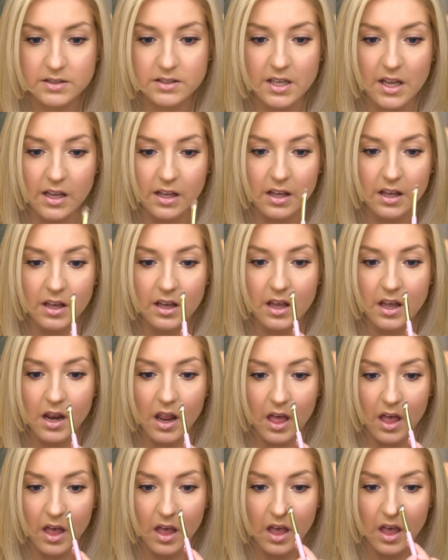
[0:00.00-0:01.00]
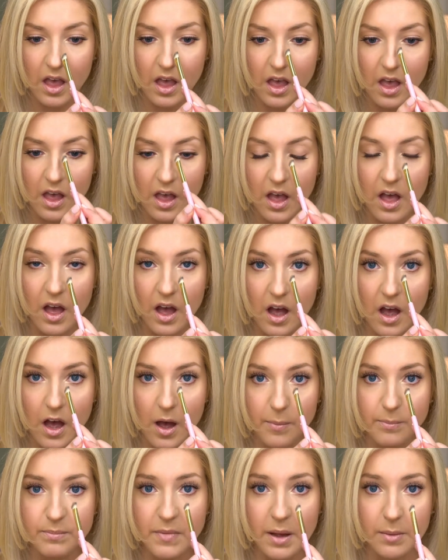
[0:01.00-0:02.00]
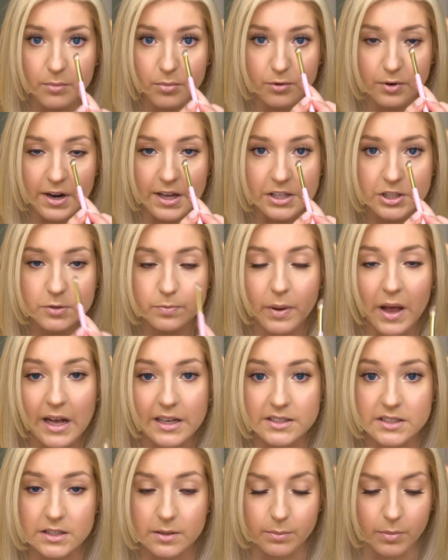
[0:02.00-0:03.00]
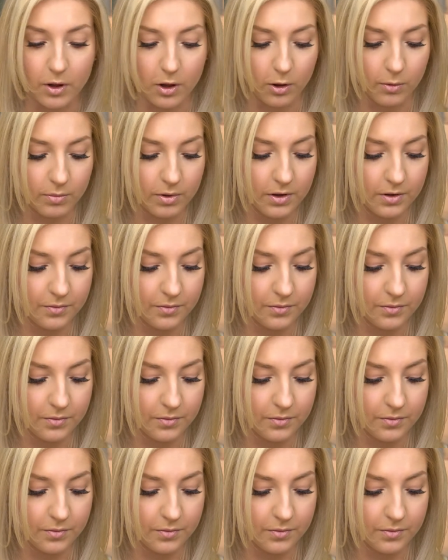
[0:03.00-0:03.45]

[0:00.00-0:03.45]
taking it up my bridge past the bulb.